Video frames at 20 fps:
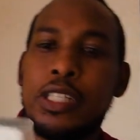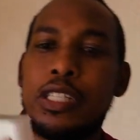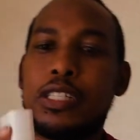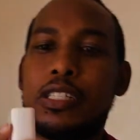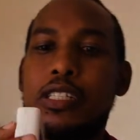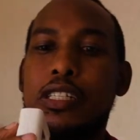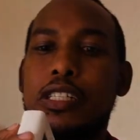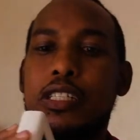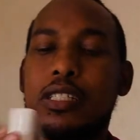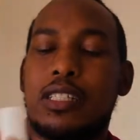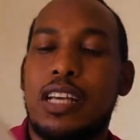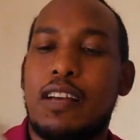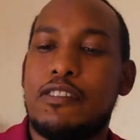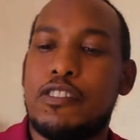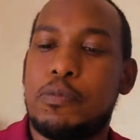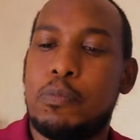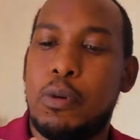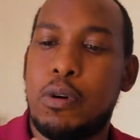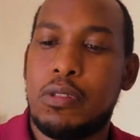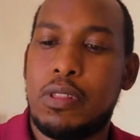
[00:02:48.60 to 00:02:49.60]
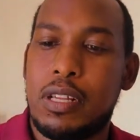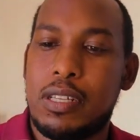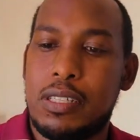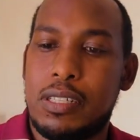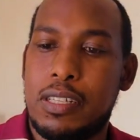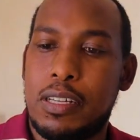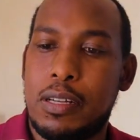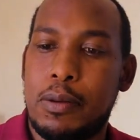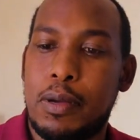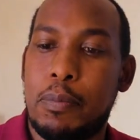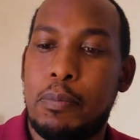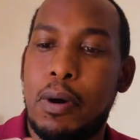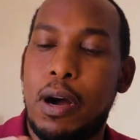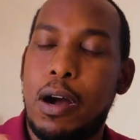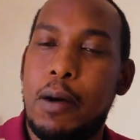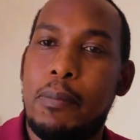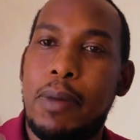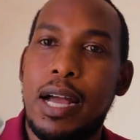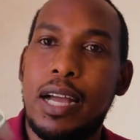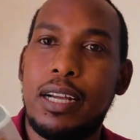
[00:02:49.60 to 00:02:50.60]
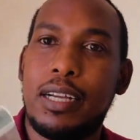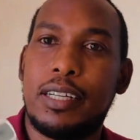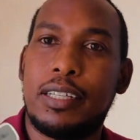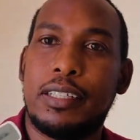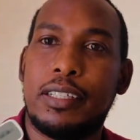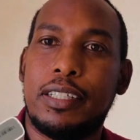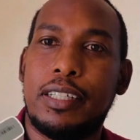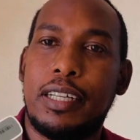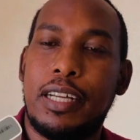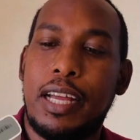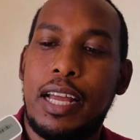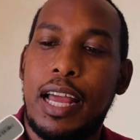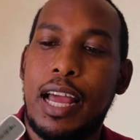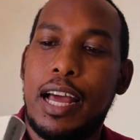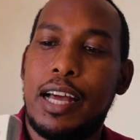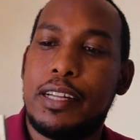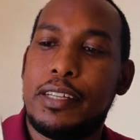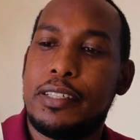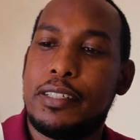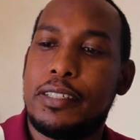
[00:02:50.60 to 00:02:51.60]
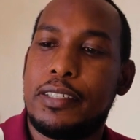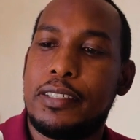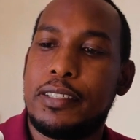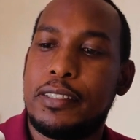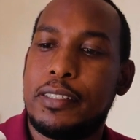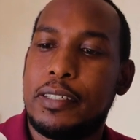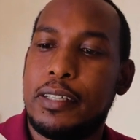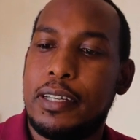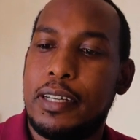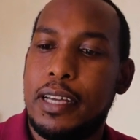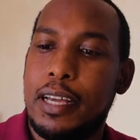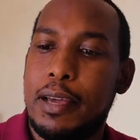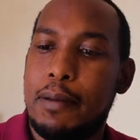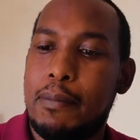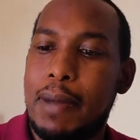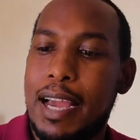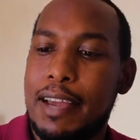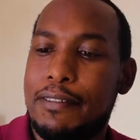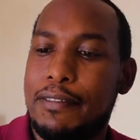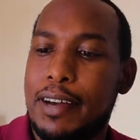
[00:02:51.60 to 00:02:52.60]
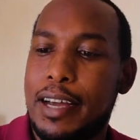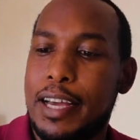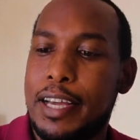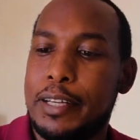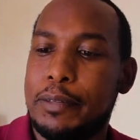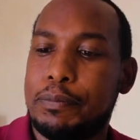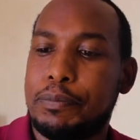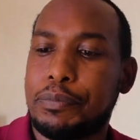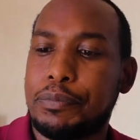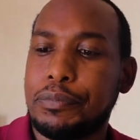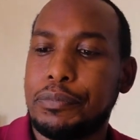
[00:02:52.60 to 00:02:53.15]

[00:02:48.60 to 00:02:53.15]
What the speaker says: It serves both as a power bank and a MiFi.